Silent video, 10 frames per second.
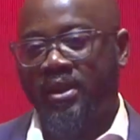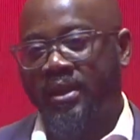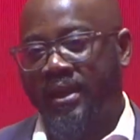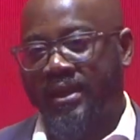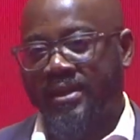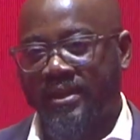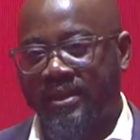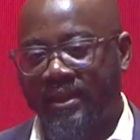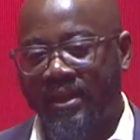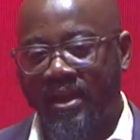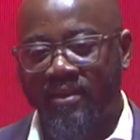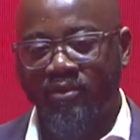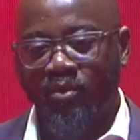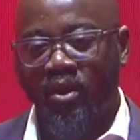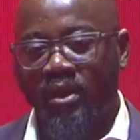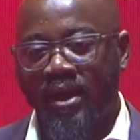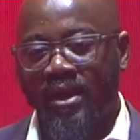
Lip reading: like I said earlier, everyone has